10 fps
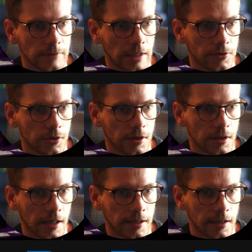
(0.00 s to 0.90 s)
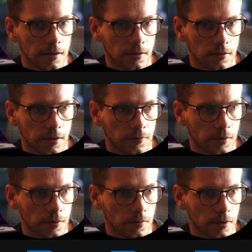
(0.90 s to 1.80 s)
so you can kind of get a look of what
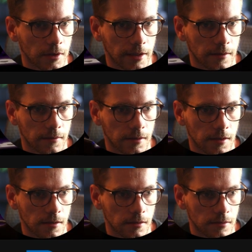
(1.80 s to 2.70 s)
it will look like here,